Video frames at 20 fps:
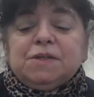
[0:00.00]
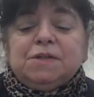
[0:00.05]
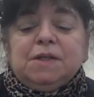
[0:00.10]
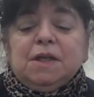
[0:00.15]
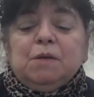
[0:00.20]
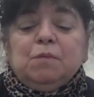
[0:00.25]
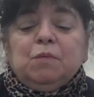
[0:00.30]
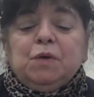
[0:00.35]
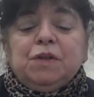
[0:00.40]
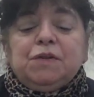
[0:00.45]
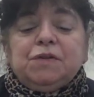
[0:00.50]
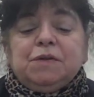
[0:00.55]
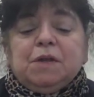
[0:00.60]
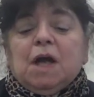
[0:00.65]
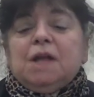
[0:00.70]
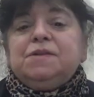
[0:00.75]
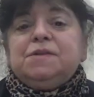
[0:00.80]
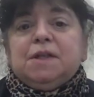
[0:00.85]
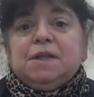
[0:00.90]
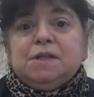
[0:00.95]
in with
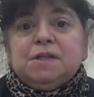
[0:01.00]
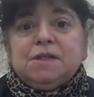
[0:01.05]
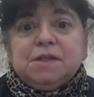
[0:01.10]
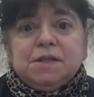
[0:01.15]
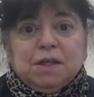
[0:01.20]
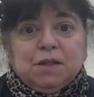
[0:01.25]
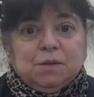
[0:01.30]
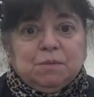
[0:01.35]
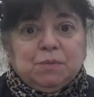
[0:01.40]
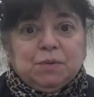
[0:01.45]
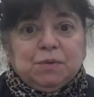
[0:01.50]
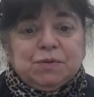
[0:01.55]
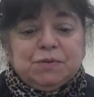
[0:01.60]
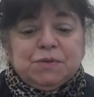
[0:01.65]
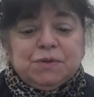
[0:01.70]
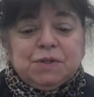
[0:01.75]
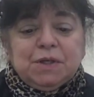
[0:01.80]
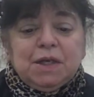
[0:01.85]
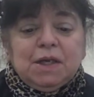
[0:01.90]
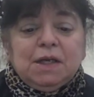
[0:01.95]
nonsense
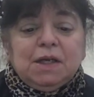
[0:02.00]
syllables.